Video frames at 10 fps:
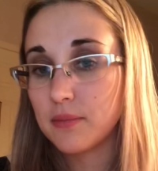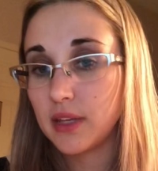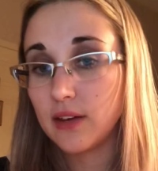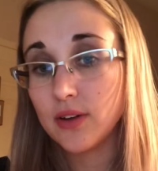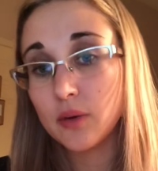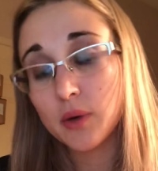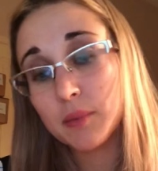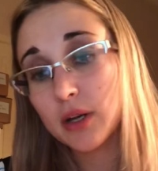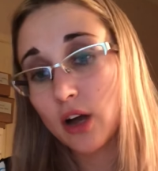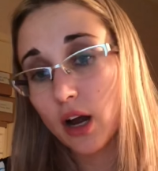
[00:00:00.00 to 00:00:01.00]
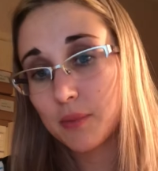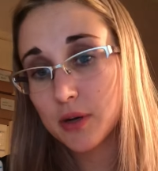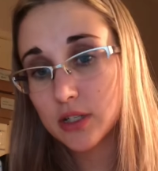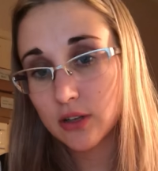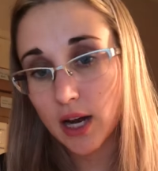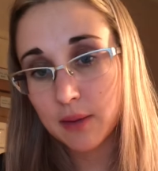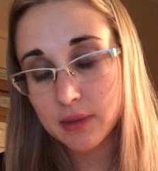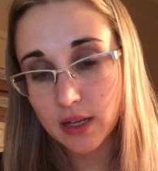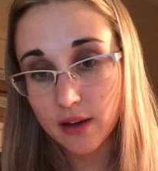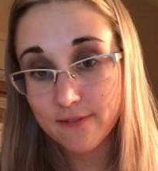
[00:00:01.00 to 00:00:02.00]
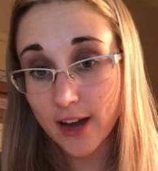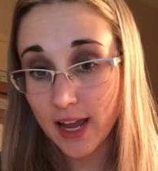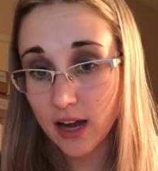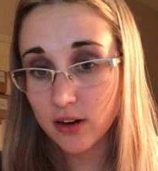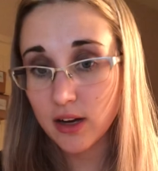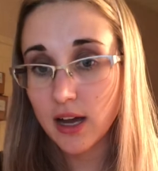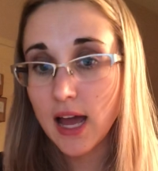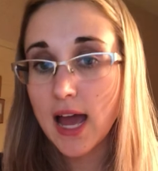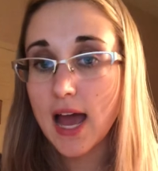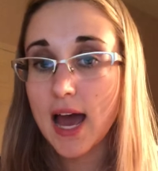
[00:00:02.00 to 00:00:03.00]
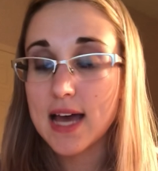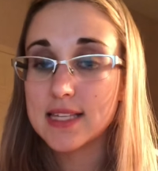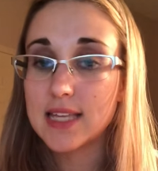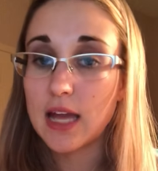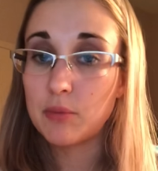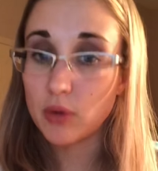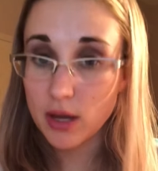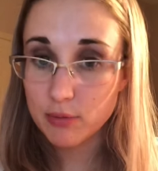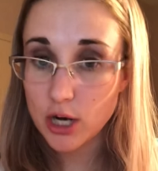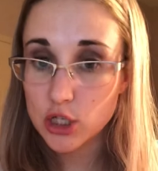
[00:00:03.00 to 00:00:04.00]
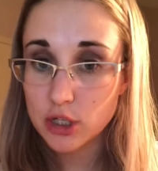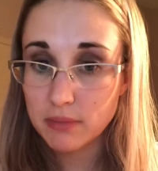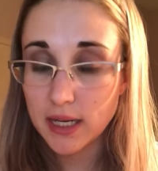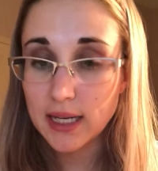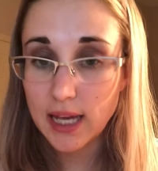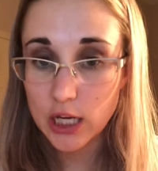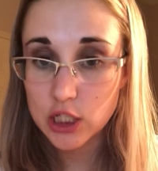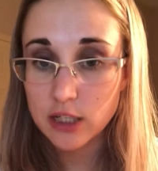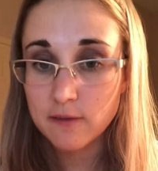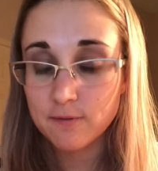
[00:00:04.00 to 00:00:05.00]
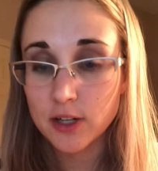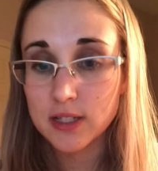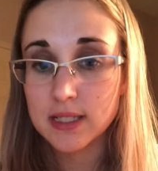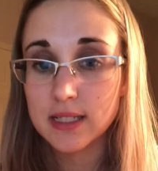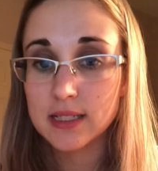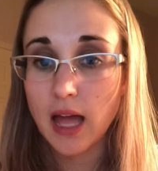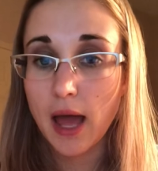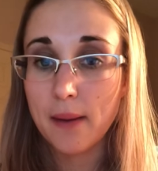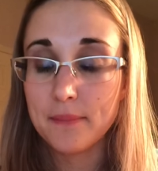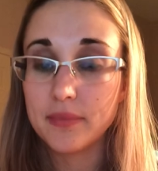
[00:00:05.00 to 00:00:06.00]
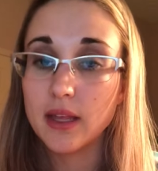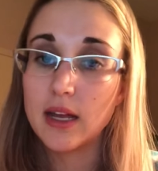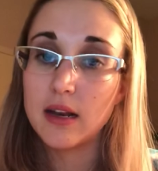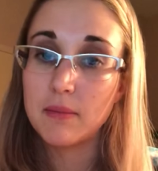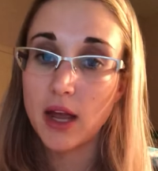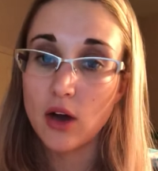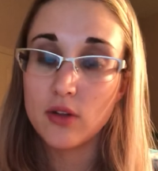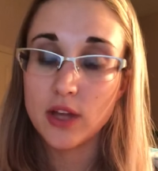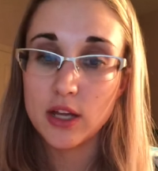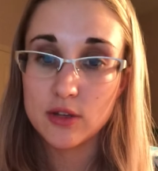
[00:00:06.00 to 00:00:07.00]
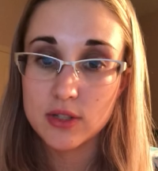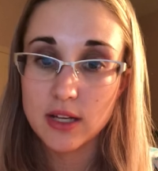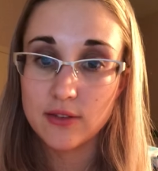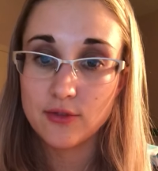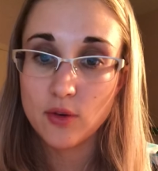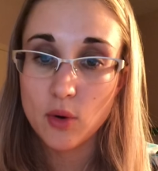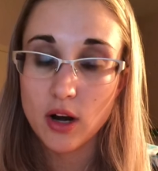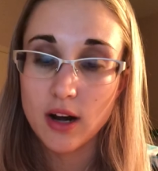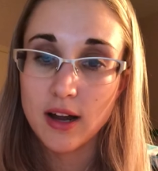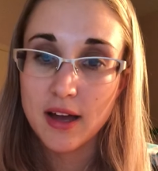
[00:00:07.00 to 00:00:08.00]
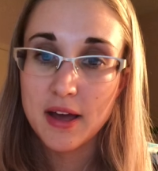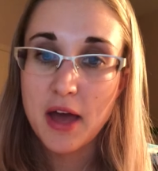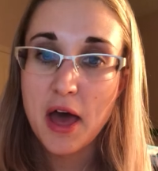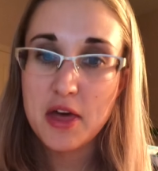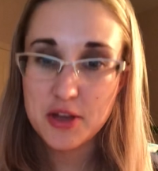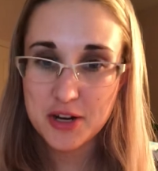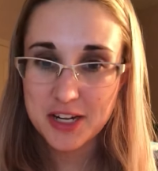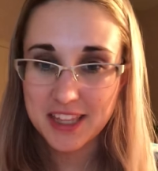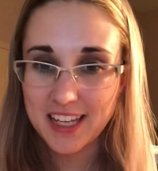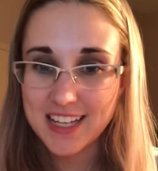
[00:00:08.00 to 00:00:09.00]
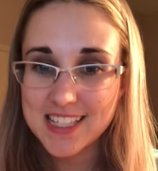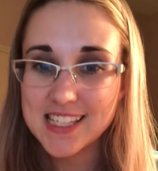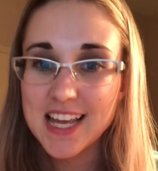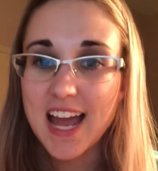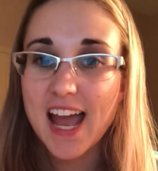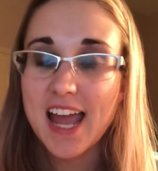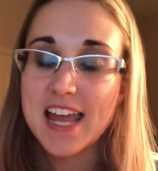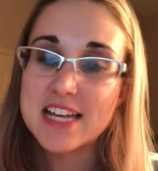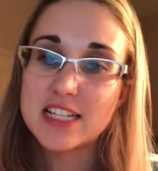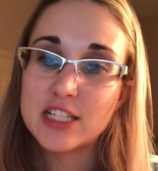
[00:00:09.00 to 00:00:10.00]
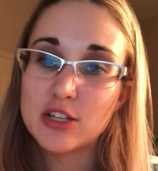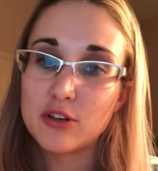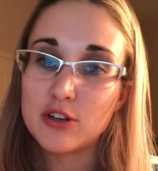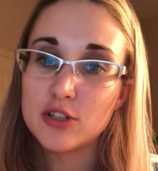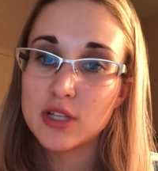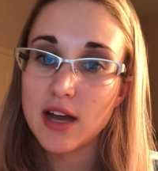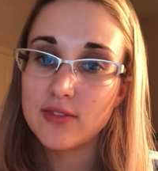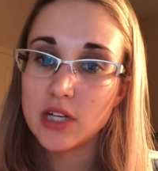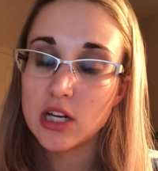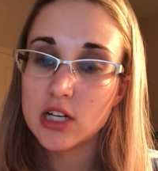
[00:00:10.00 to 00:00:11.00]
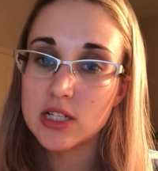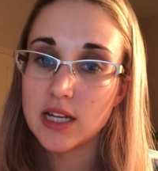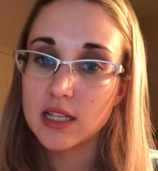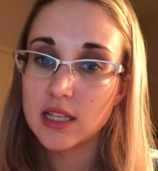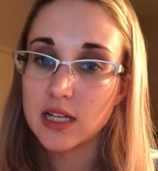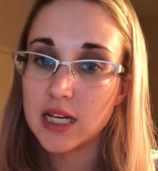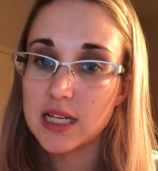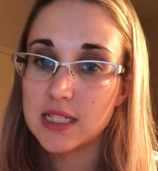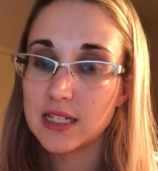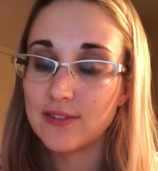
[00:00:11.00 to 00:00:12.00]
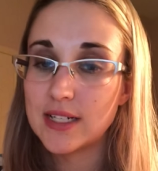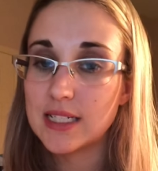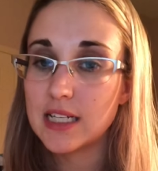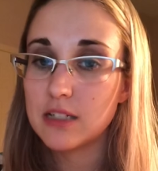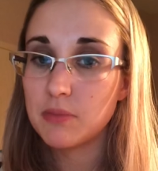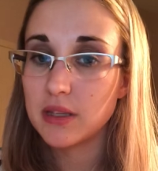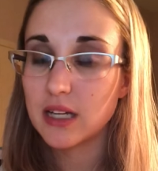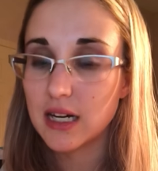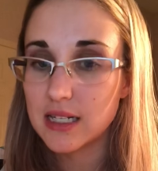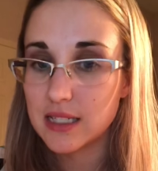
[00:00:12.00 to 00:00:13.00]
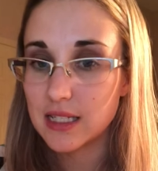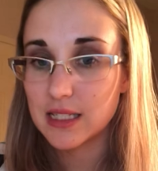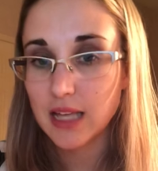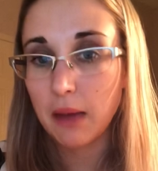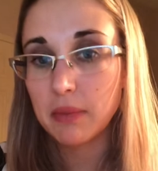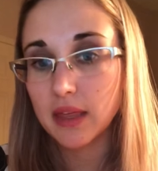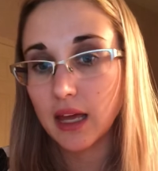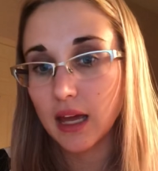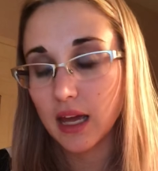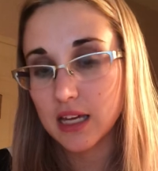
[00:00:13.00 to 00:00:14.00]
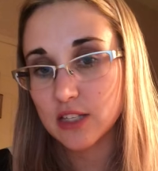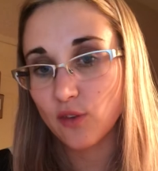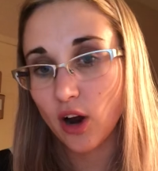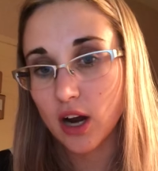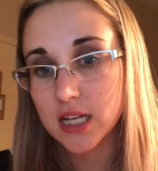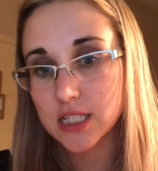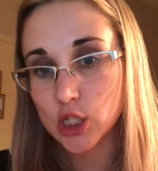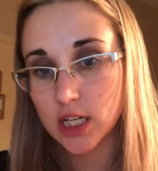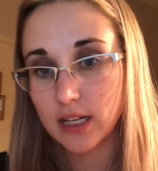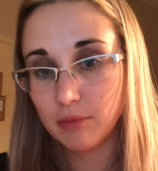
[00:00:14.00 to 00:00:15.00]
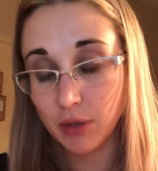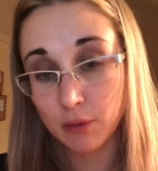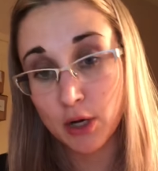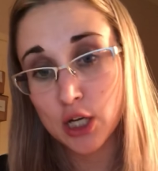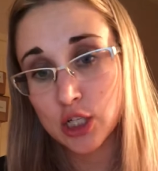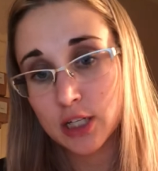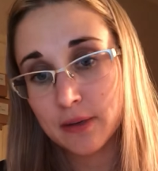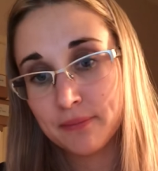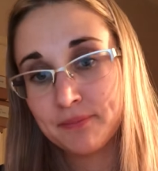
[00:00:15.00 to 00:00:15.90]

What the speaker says: even women are prescribed Viagra as a blood pressure medication versus in the male, they use it for other things. And so you just have to understand that there is differences, but there is the same thing as far as treating blood pressure